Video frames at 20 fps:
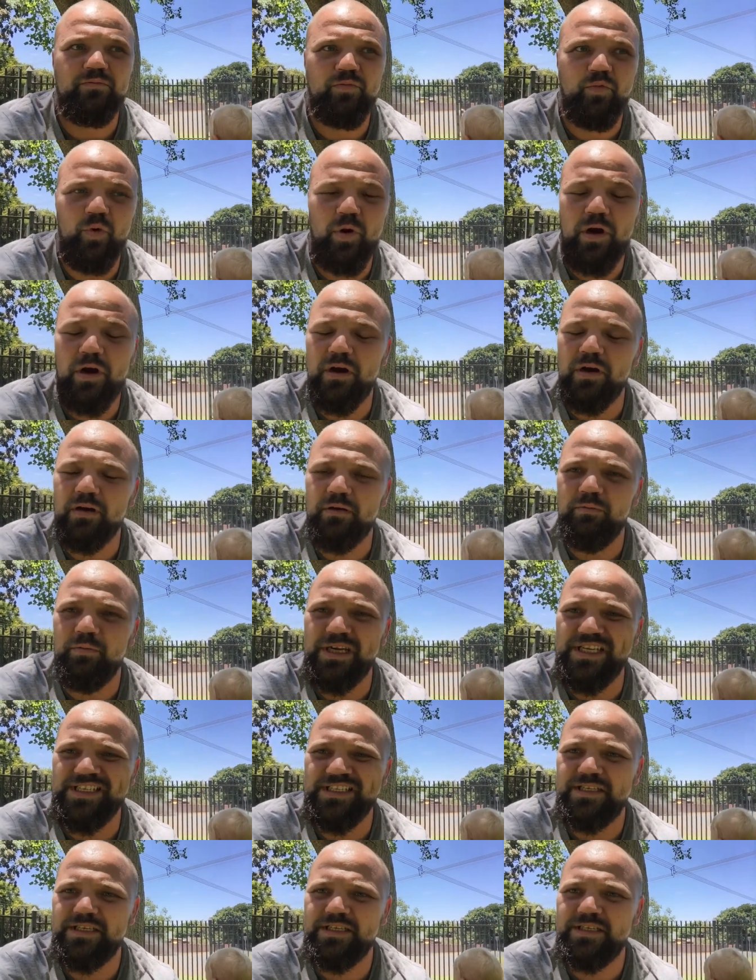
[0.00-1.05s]
work,
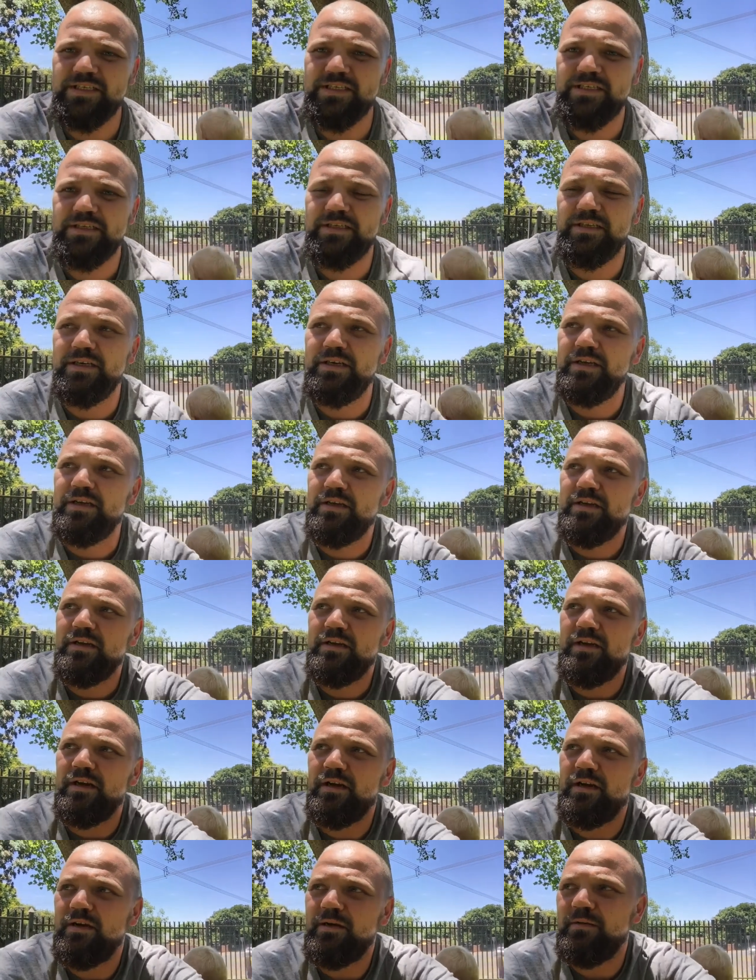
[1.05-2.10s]
business,
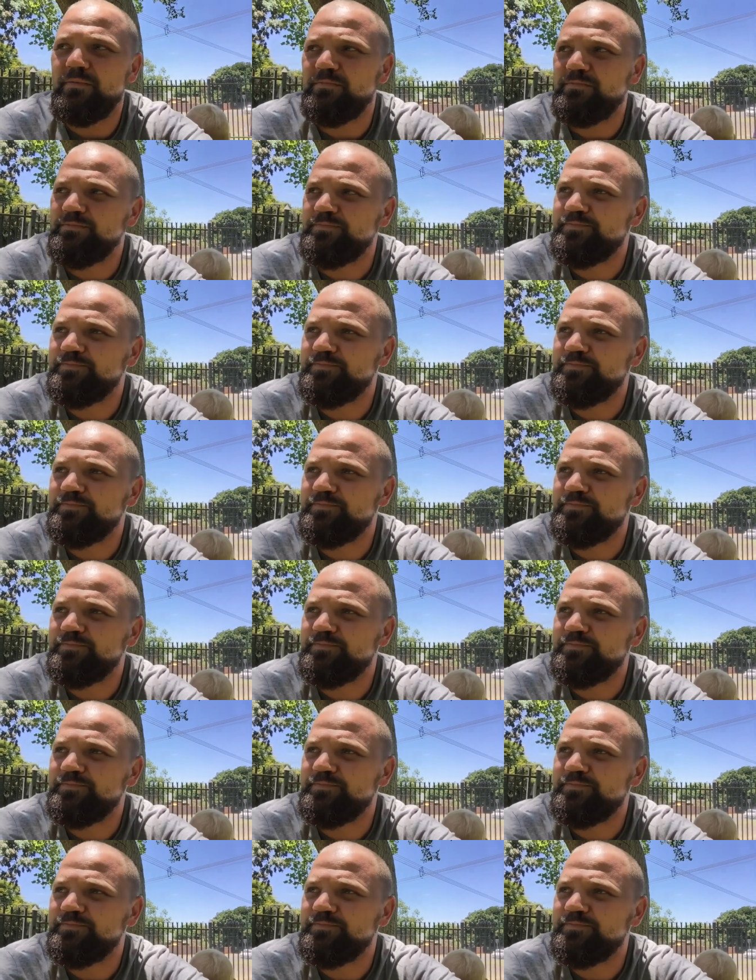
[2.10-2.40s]
um,